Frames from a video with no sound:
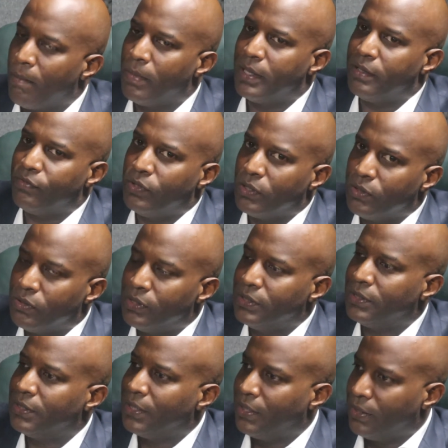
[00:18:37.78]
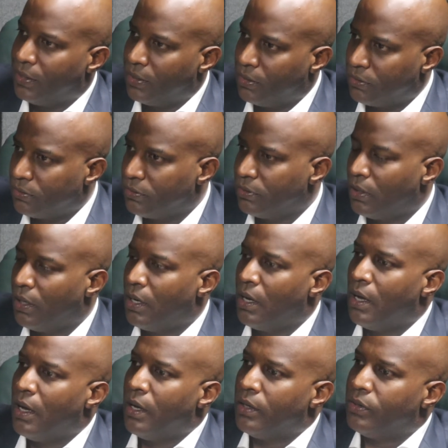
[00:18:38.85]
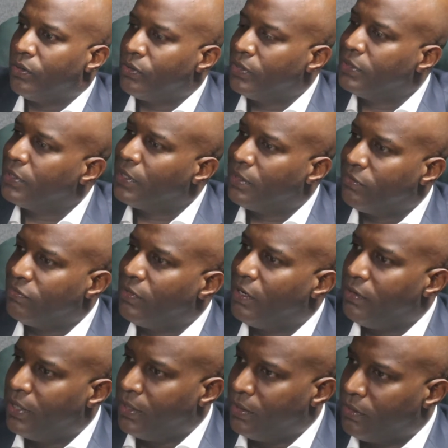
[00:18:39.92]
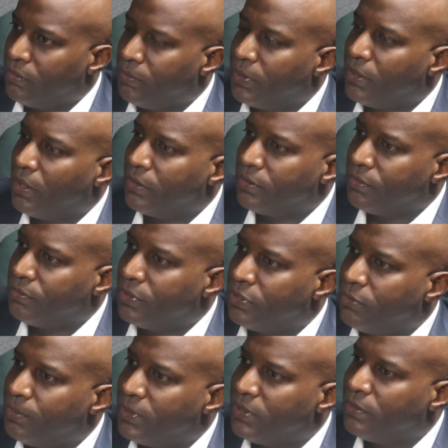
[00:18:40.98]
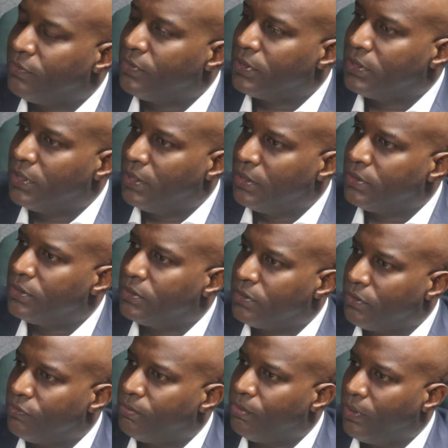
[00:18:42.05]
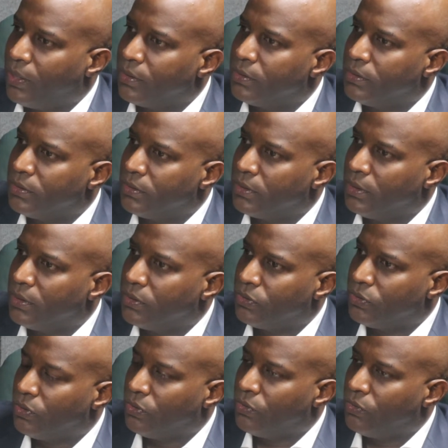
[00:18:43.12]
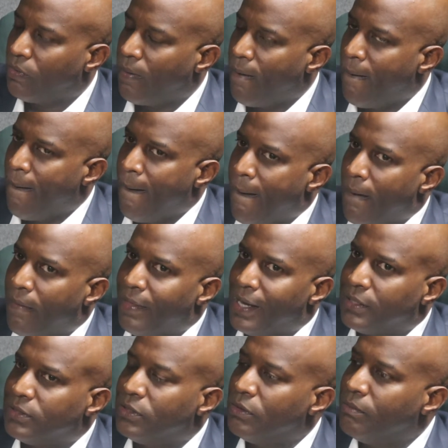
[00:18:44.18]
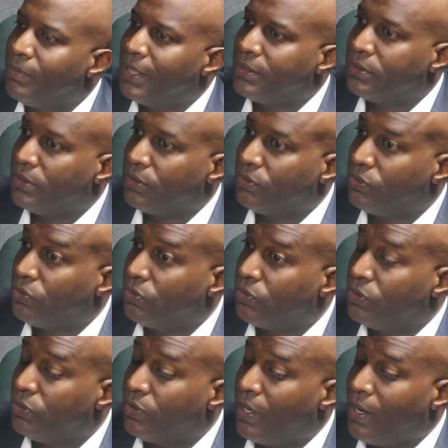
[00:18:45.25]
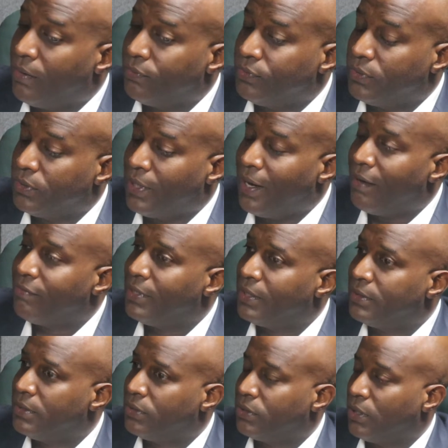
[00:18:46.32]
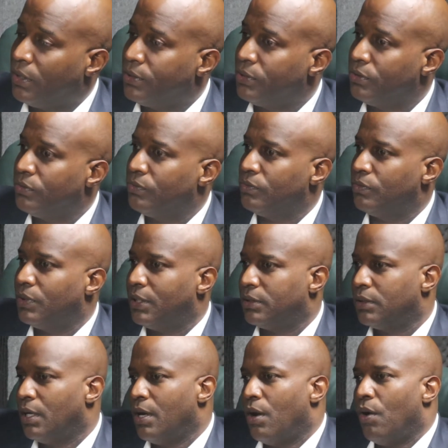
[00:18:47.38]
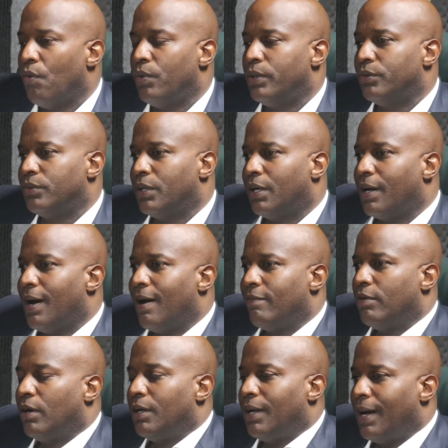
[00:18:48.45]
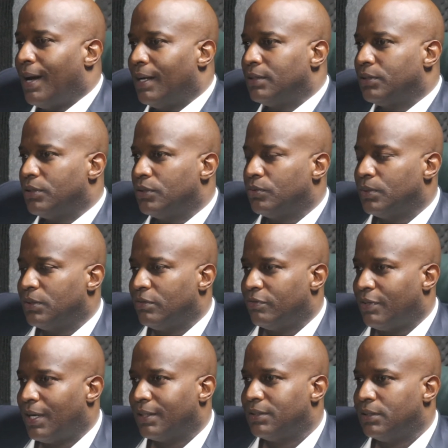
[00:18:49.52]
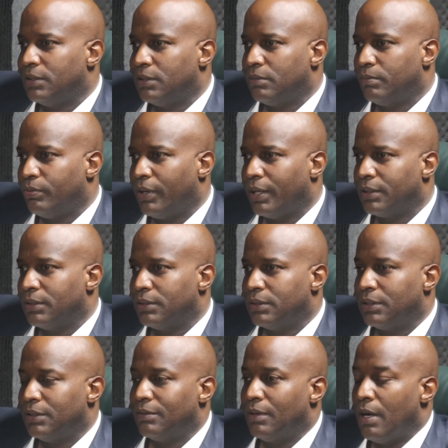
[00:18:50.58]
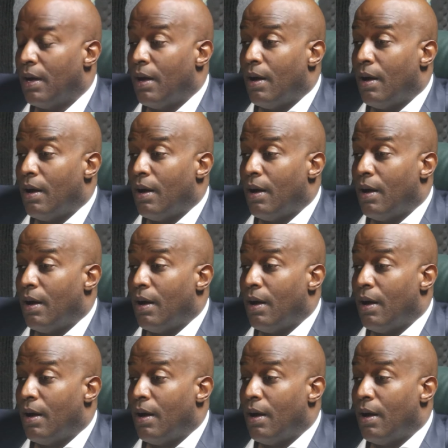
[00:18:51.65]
But if you're going to get ill, you're going to get very ill because of the specific changes of pregnancy. So that's the message. So you have to have that discussion with, we do not have all the answers with the vaccine in pregnancy,